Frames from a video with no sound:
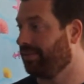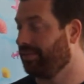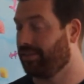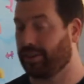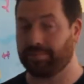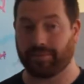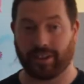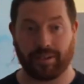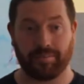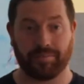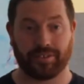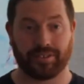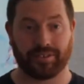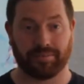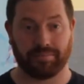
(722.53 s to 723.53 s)

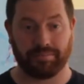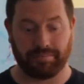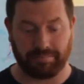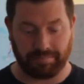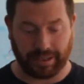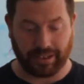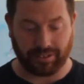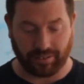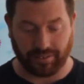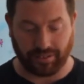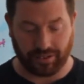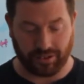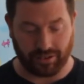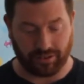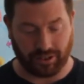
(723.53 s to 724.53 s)
Sometimes because of
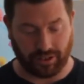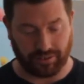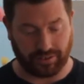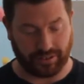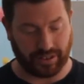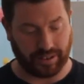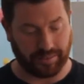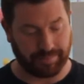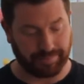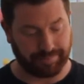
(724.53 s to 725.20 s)
the Jews' own sin.